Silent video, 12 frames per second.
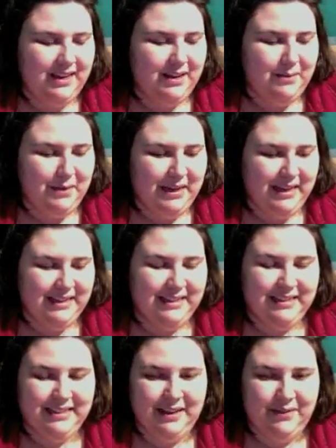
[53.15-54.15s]

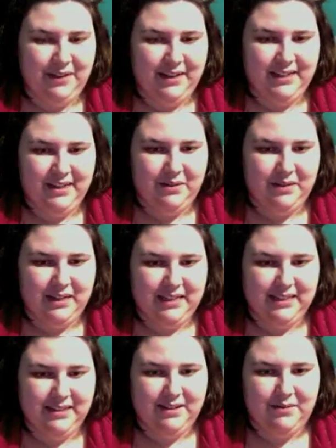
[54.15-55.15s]
because if I don't, it's
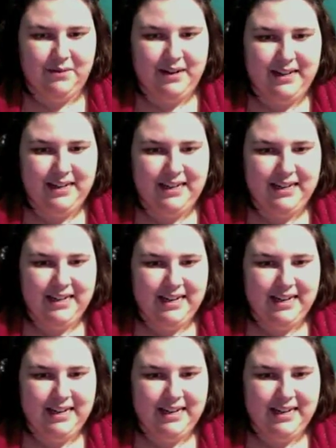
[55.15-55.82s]
going to run